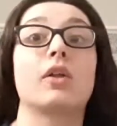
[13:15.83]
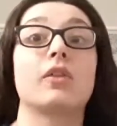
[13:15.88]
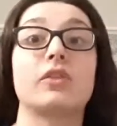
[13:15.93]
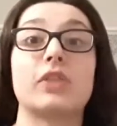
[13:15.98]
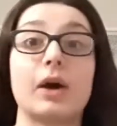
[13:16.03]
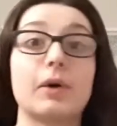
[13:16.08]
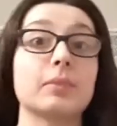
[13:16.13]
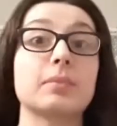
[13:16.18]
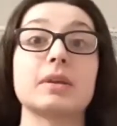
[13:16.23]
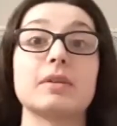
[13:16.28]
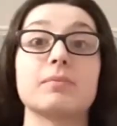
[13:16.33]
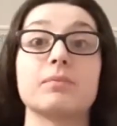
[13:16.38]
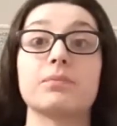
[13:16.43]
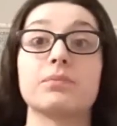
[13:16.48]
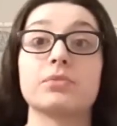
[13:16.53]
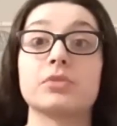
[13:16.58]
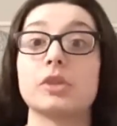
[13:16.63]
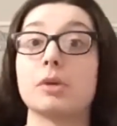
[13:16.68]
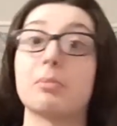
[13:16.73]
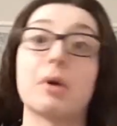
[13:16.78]
that would be
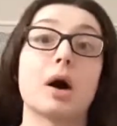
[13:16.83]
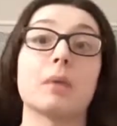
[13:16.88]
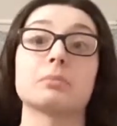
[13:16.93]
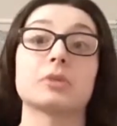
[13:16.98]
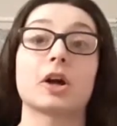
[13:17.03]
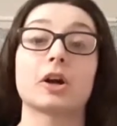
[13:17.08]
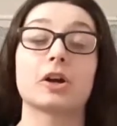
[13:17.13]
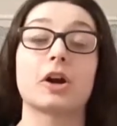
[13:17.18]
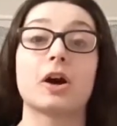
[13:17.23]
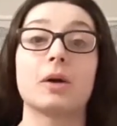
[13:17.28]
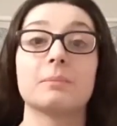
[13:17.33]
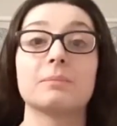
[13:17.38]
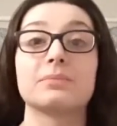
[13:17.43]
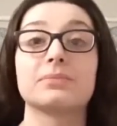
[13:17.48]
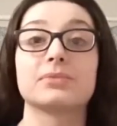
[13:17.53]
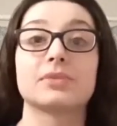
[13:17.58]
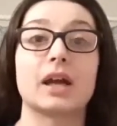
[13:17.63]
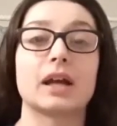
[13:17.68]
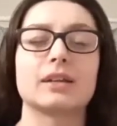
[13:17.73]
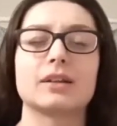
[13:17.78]
the bomb.com.
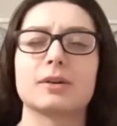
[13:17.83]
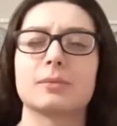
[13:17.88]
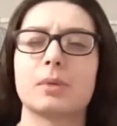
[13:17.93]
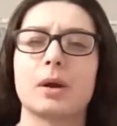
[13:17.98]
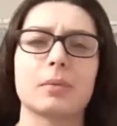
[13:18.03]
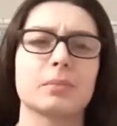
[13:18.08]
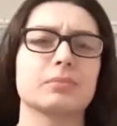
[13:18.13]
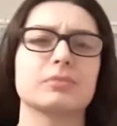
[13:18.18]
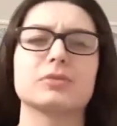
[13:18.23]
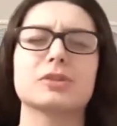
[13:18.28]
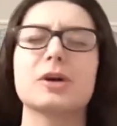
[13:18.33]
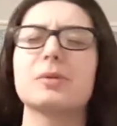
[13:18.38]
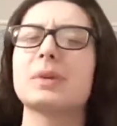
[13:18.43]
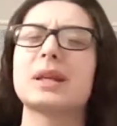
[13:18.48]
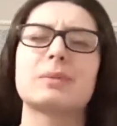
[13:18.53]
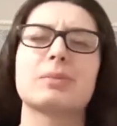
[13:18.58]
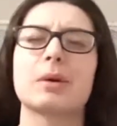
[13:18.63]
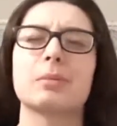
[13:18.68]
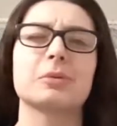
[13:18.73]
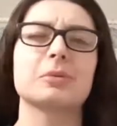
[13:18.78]
I know nobody
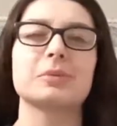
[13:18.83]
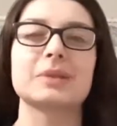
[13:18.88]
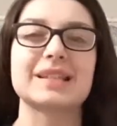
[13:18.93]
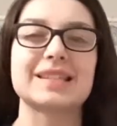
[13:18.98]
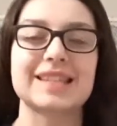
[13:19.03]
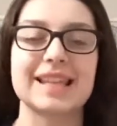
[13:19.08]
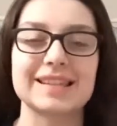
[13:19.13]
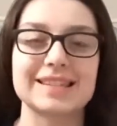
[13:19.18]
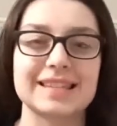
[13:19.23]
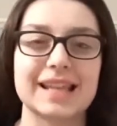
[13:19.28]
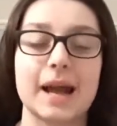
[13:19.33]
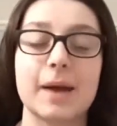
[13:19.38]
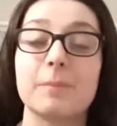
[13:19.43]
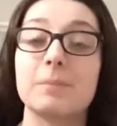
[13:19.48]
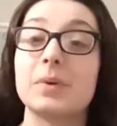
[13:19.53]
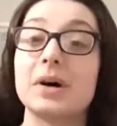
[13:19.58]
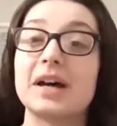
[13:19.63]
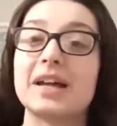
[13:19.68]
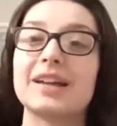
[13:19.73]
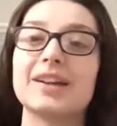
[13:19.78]
probably says that,
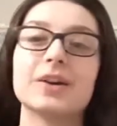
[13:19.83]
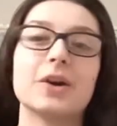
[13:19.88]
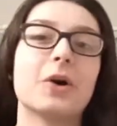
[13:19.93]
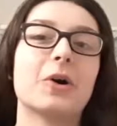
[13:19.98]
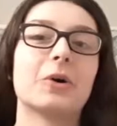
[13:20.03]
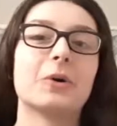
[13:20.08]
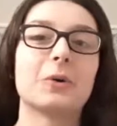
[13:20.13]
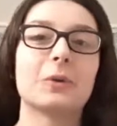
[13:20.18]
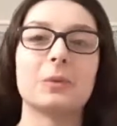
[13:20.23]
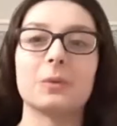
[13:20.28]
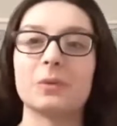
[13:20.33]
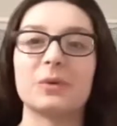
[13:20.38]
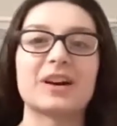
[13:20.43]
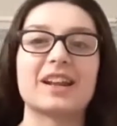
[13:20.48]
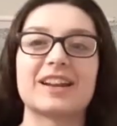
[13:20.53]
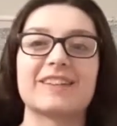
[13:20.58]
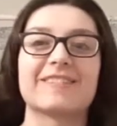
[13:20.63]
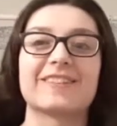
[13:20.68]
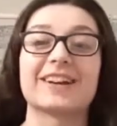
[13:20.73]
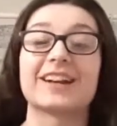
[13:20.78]
but
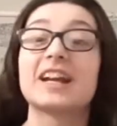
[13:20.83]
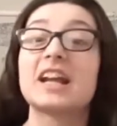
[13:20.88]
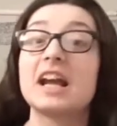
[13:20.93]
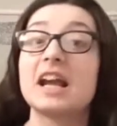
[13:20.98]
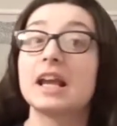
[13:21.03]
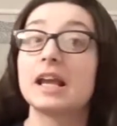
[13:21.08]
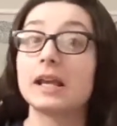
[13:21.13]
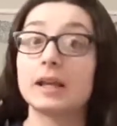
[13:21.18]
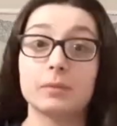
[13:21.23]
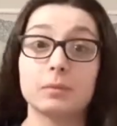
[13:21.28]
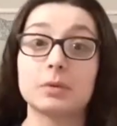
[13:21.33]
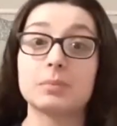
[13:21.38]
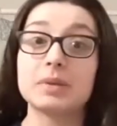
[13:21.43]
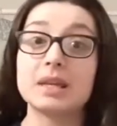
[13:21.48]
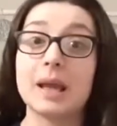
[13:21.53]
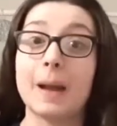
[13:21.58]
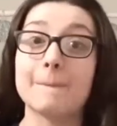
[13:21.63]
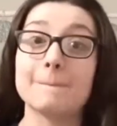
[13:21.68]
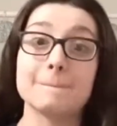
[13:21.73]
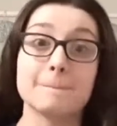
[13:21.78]
whatever. It would
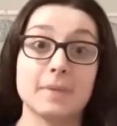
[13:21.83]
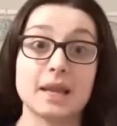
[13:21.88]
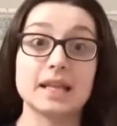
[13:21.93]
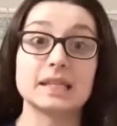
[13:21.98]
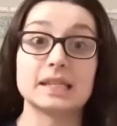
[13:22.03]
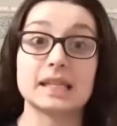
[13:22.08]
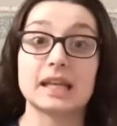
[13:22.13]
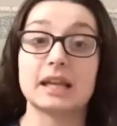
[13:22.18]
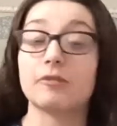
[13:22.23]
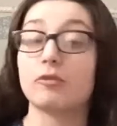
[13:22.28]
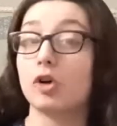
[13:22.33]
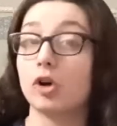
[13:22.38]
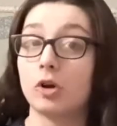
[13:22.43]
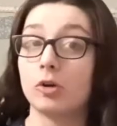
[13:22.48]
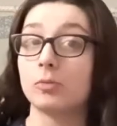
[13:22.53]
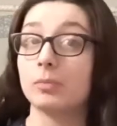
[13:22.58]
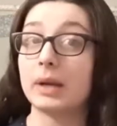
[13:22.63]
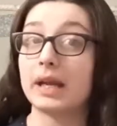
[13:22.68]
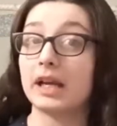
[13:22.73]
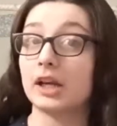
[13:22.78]
be amazing if
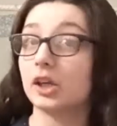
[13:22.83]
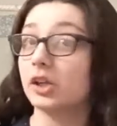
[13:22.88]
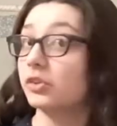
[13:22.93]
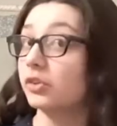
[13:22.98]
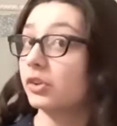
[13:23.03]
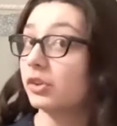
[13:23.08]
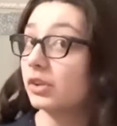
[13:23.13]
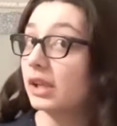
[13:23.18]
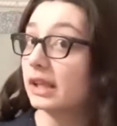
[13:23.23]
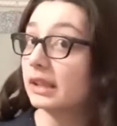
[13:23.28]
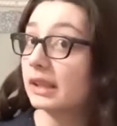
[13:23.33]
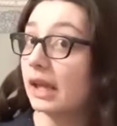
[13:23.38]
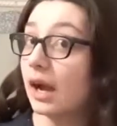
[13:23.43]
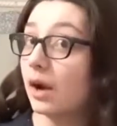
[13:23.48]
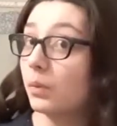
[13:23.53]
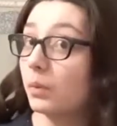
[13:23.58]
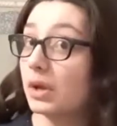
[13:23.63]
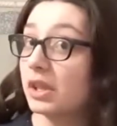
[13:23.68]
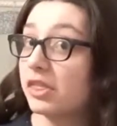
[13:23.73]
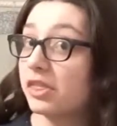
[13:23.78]
all my hair could look like
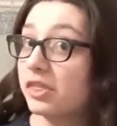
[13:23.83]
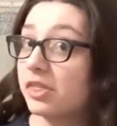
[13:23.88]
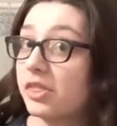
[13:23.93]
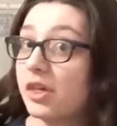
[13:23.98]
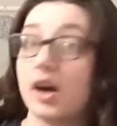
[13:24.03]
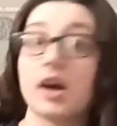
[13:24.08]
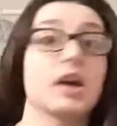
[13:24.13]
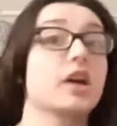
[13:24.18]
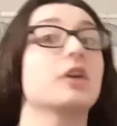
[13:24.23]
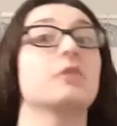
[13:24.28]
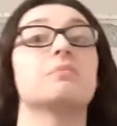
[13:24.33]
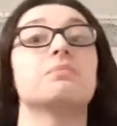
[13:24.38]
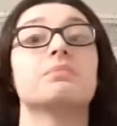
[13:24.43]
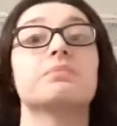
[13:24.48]
that with the